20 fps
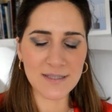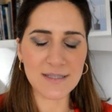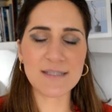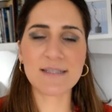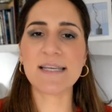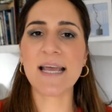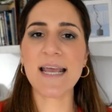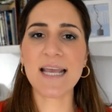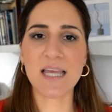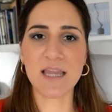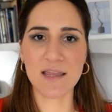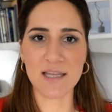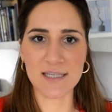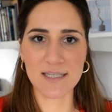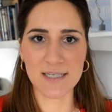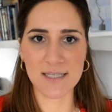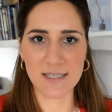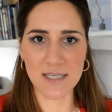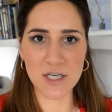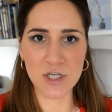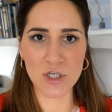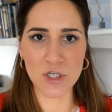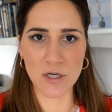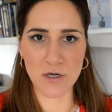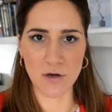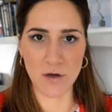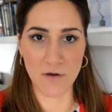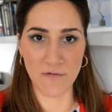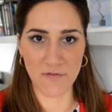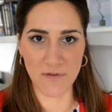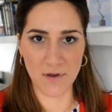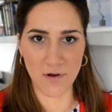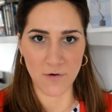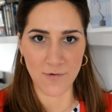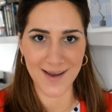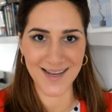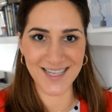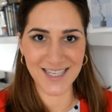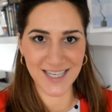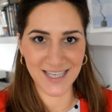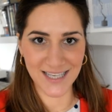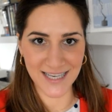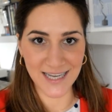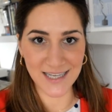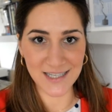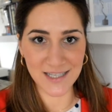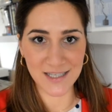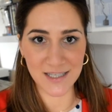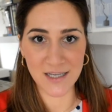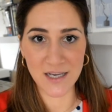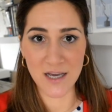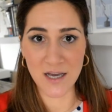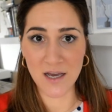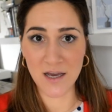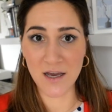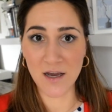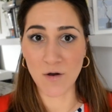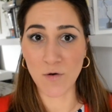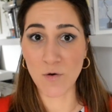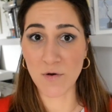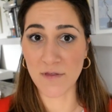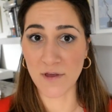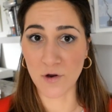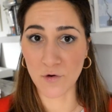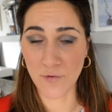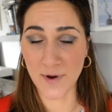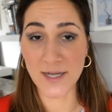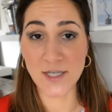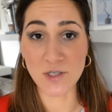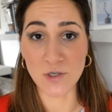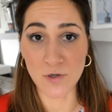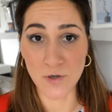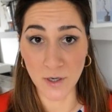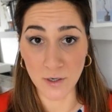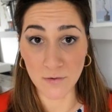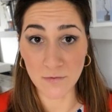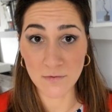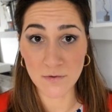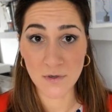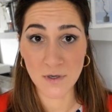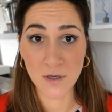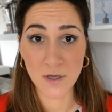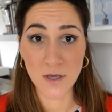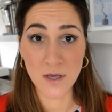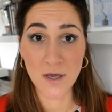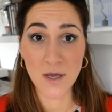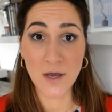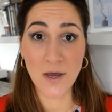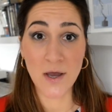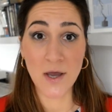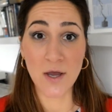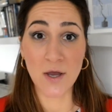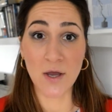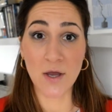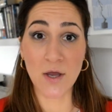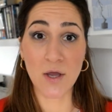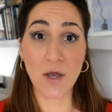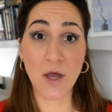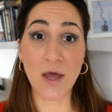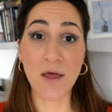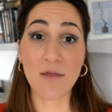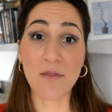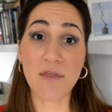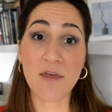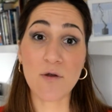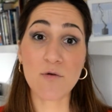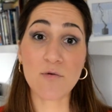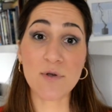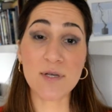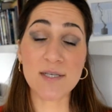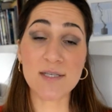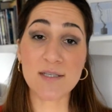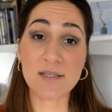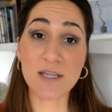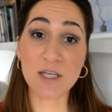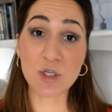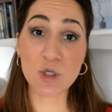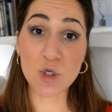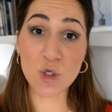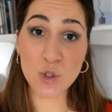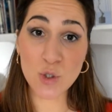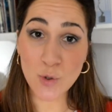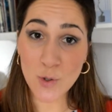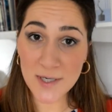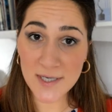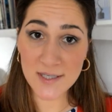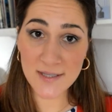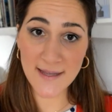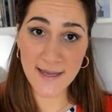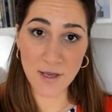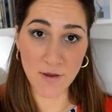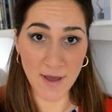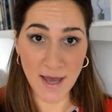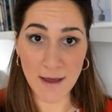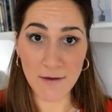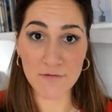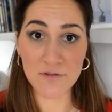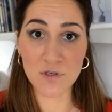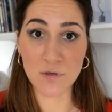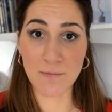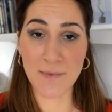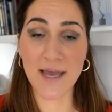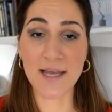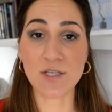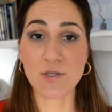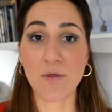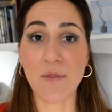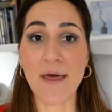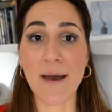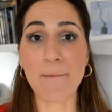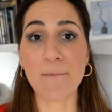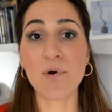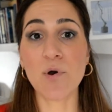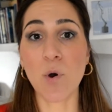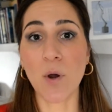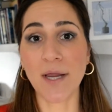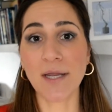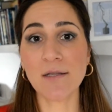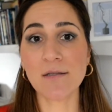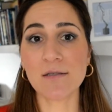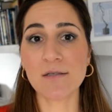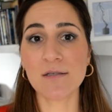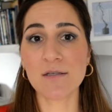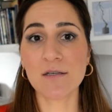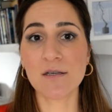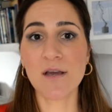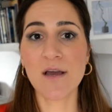taking the decision of the great yes or the great no. There is the choice that you have to make on that point.